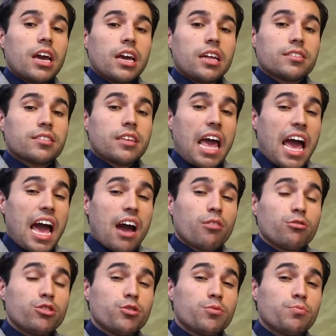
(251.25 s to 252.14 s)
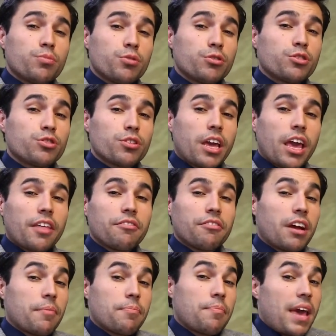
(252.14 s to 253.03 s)
It's how you put
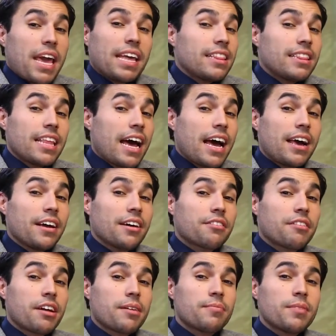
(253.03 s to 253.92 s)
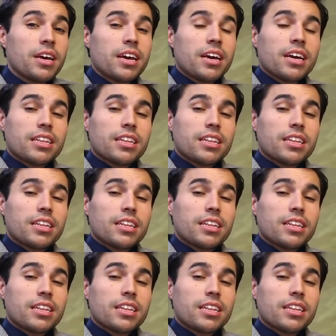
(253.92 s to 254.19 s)
together a Venn diagram